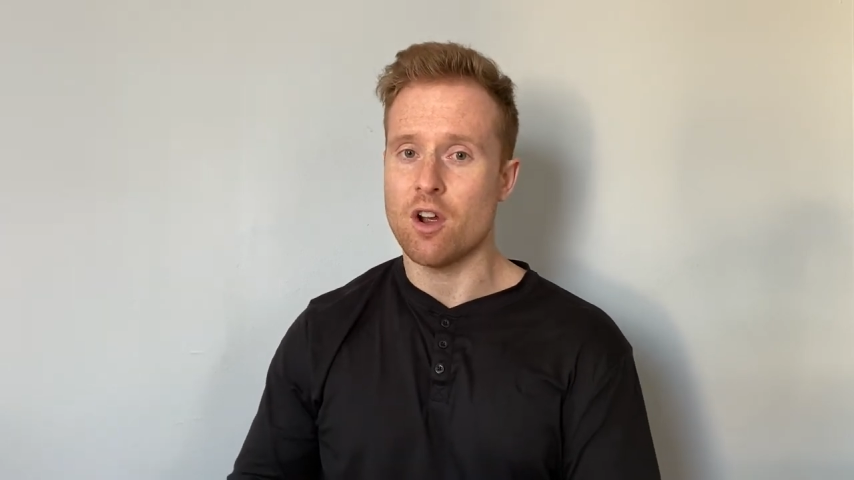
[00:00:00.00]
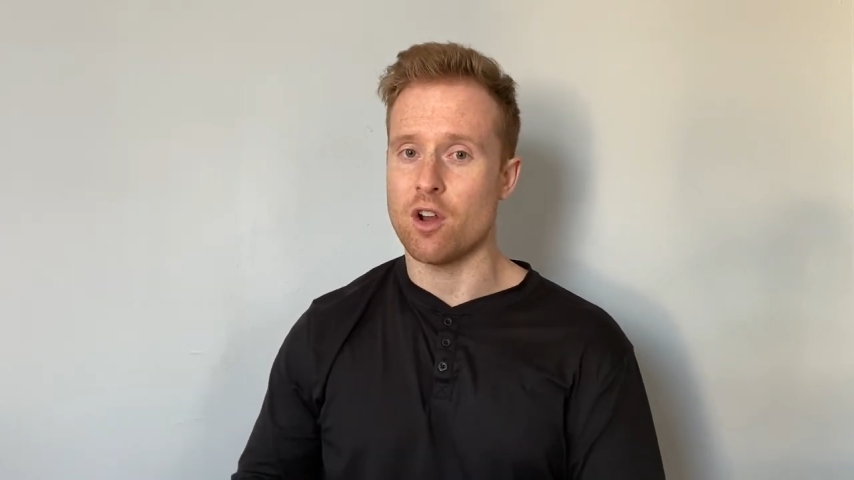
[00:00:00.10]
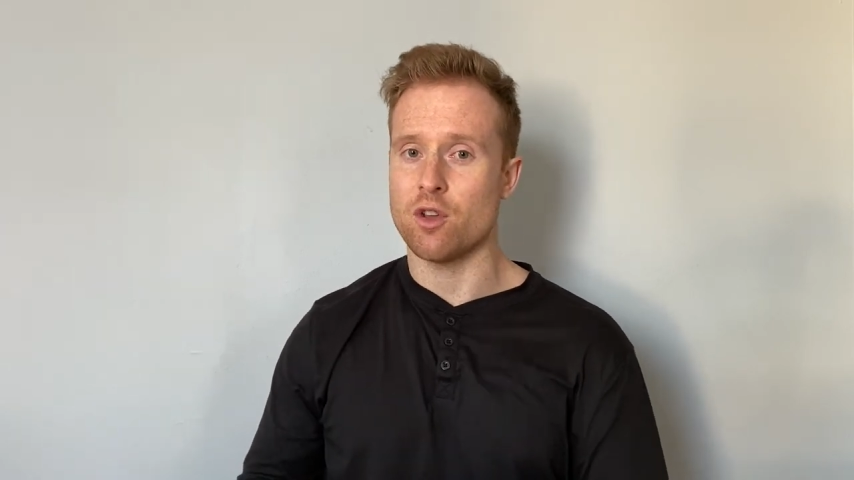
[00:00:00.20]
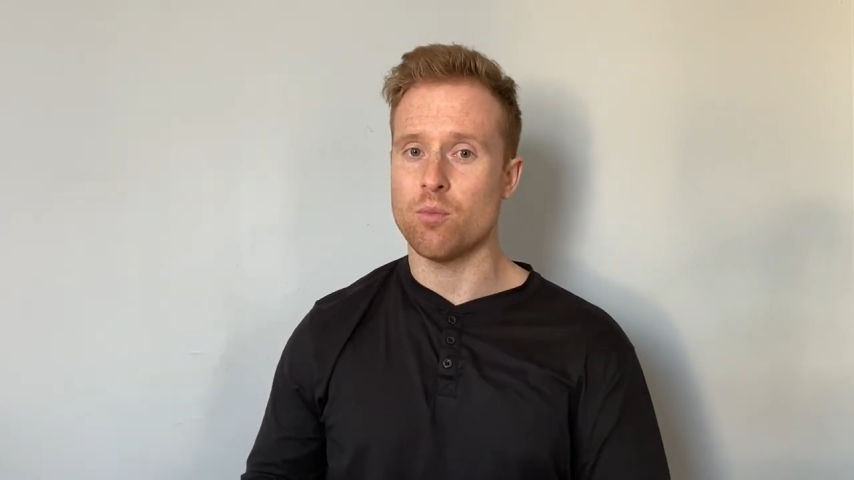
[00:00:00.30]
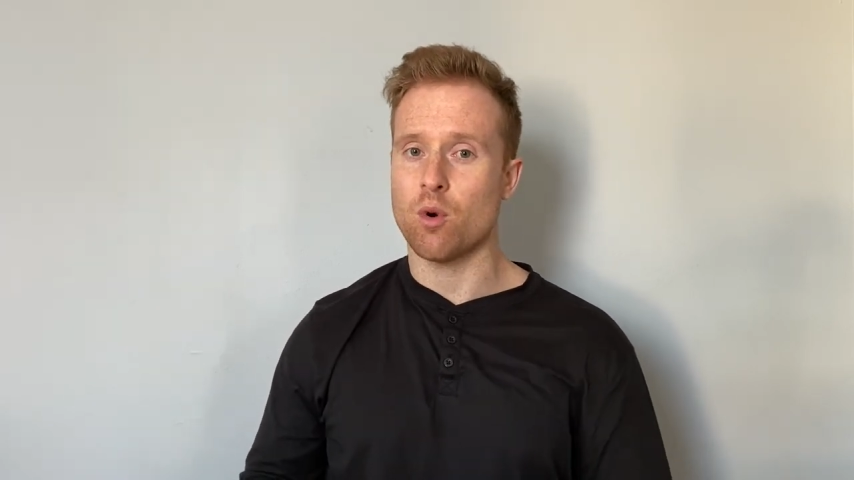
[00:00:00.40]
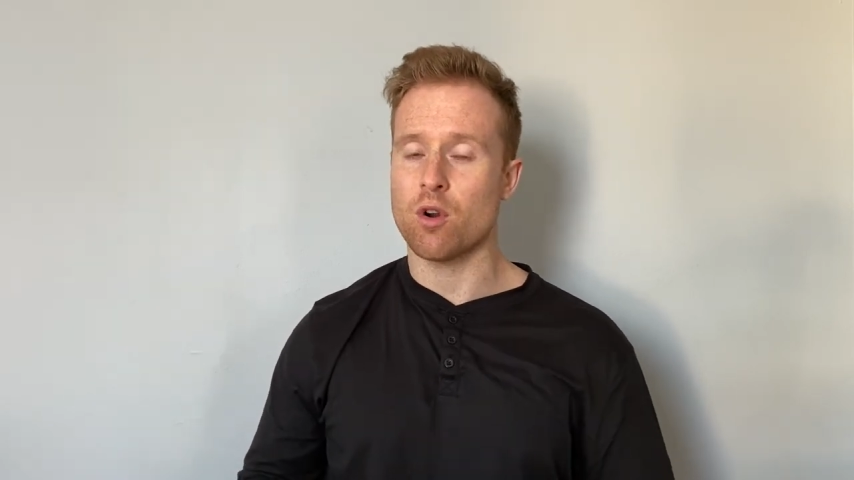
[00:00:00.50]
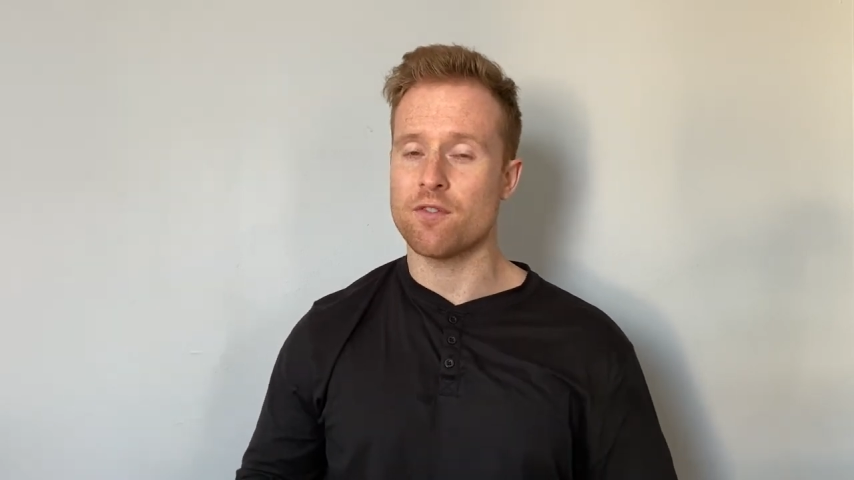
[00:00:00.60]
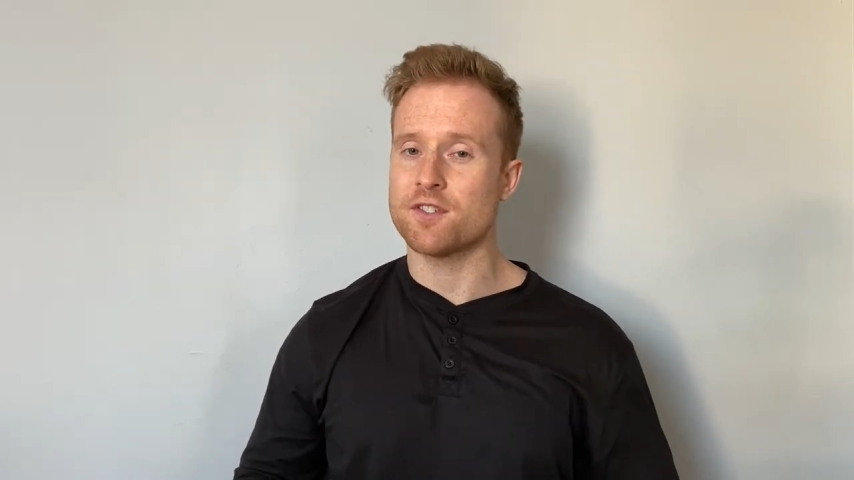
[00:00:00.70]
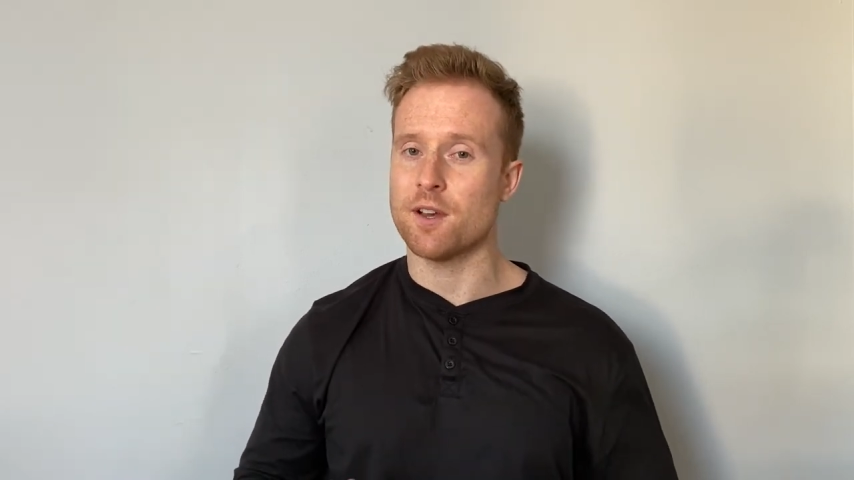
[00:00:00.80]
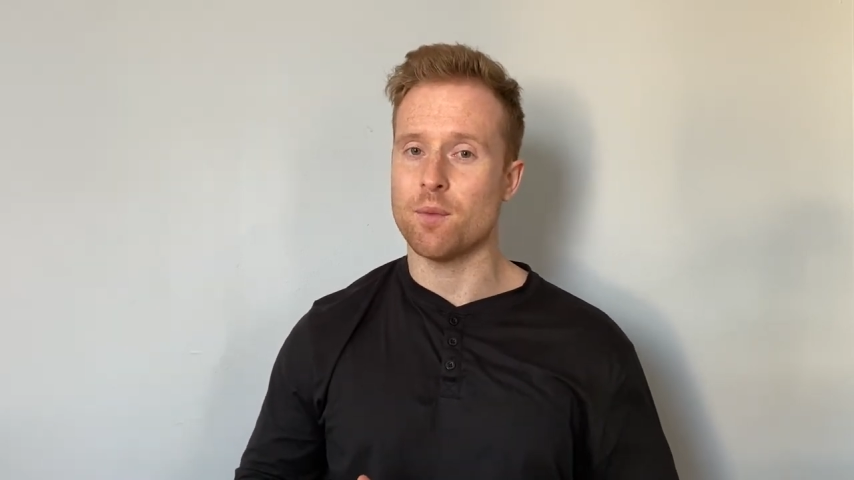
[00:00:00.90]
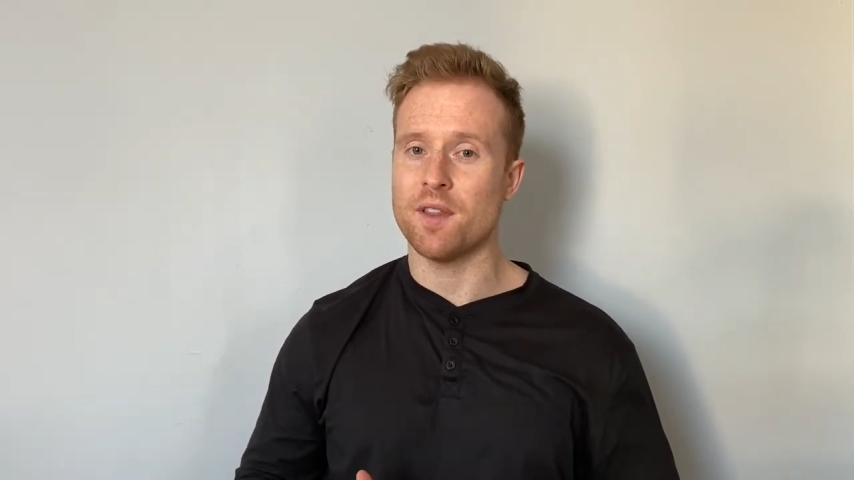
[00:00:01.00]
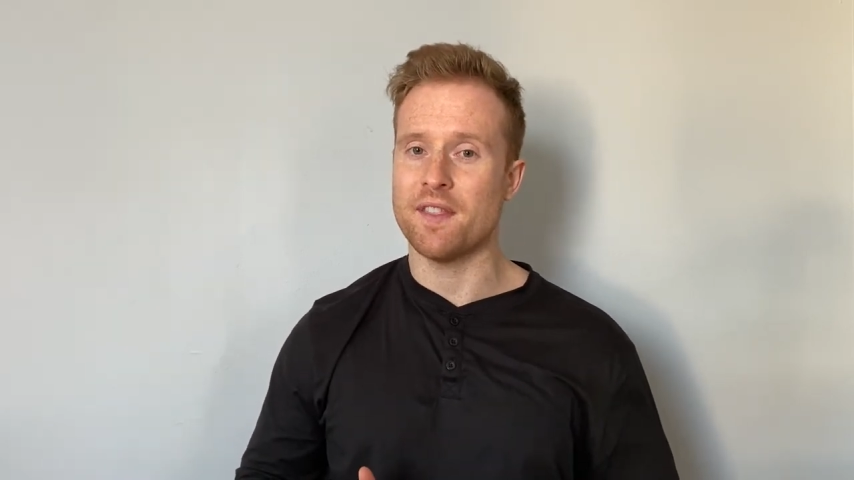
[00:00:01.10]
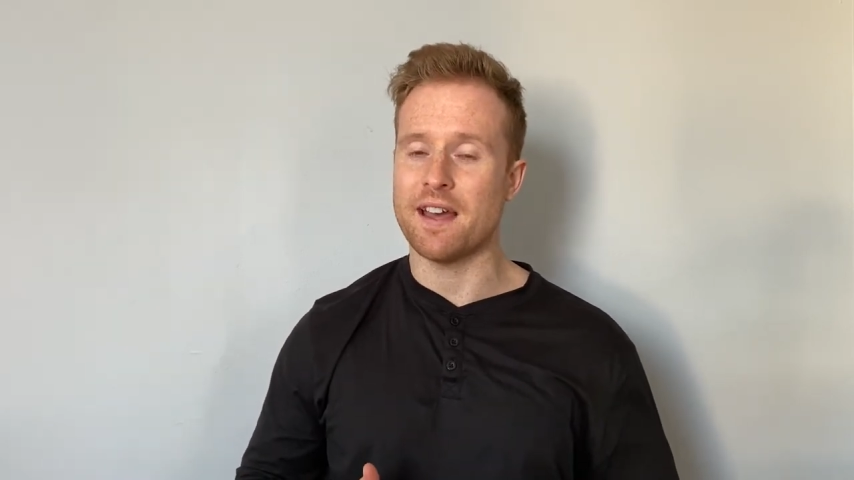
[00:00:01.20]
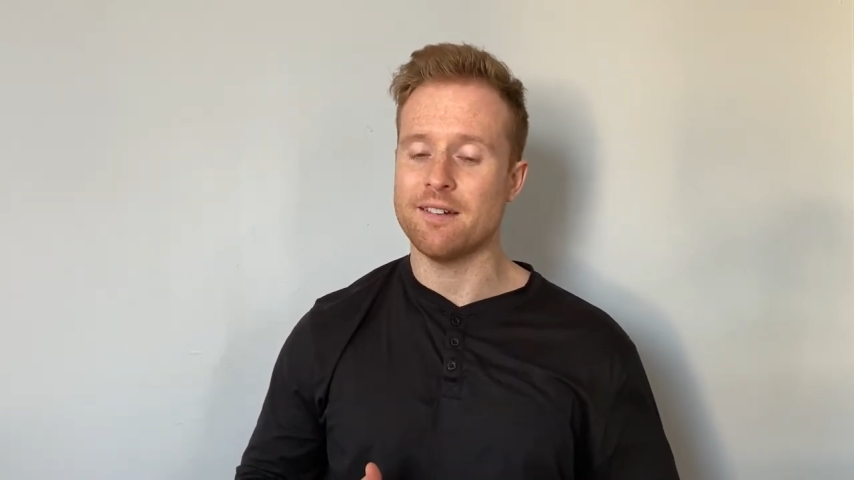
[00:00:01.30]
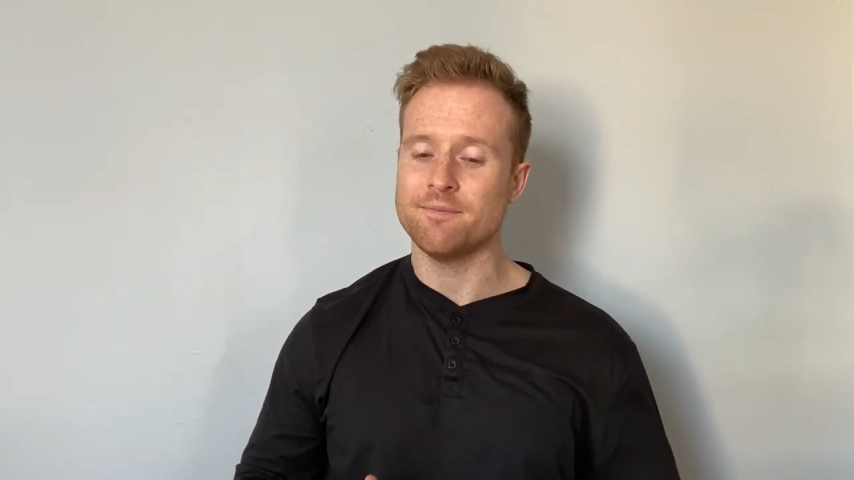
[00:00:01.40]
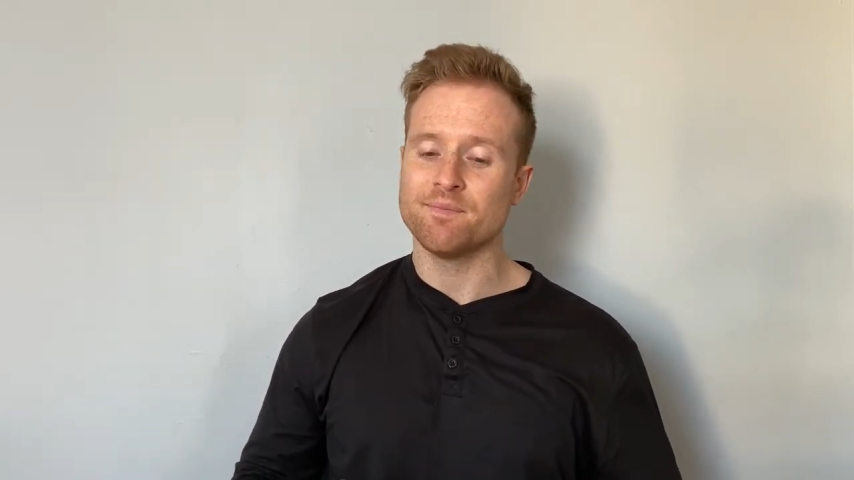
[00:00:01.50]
Are you more of someone that